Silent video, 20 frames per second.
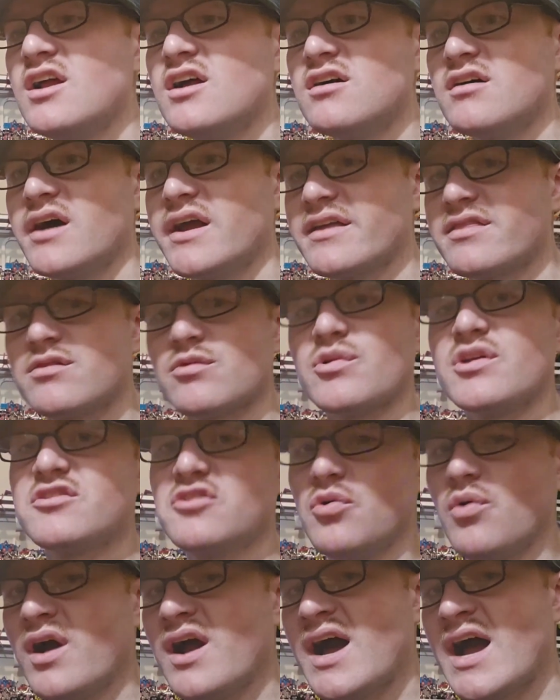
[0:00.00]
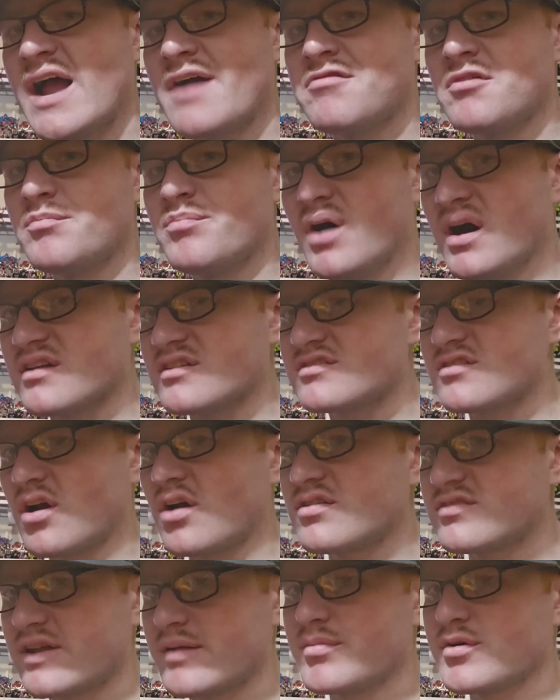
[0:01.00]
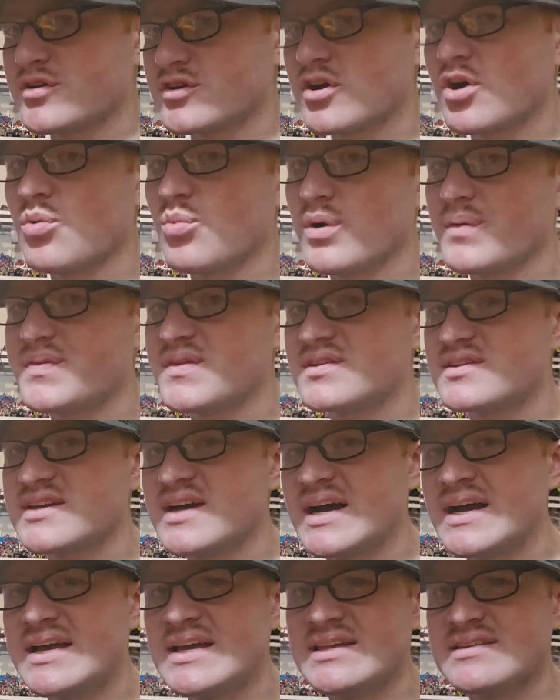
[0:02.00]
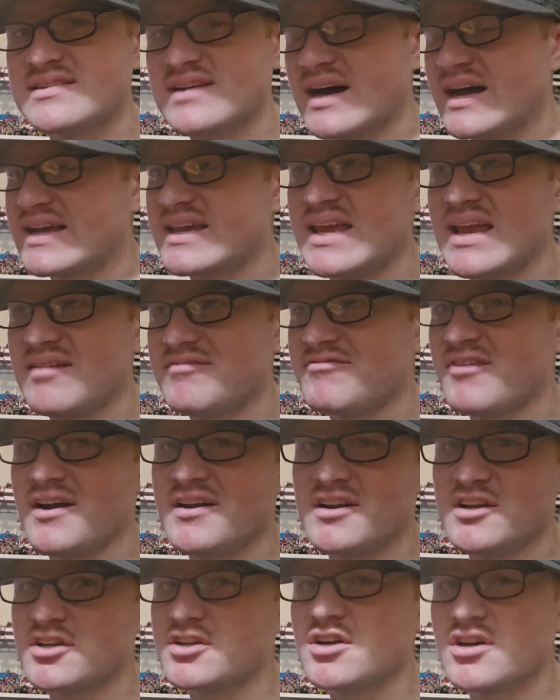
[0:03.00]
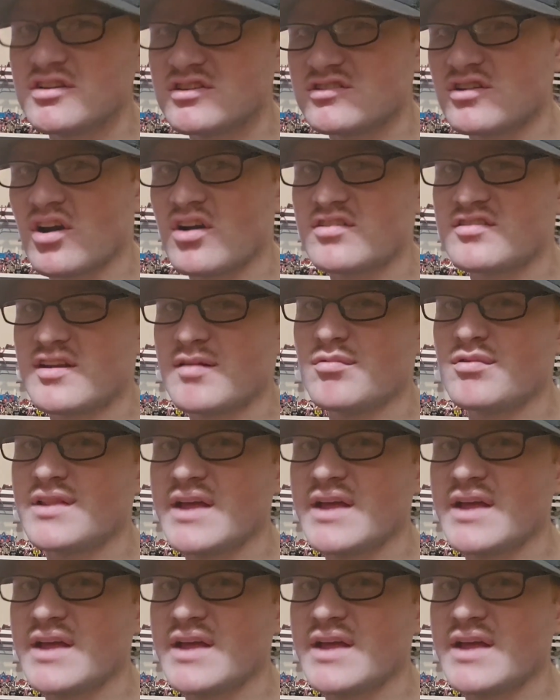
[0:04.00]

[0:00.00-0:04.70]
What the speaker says: Like, the reason why I haven't bought a Star Saber to go with this guy is I can't find a good Star Saber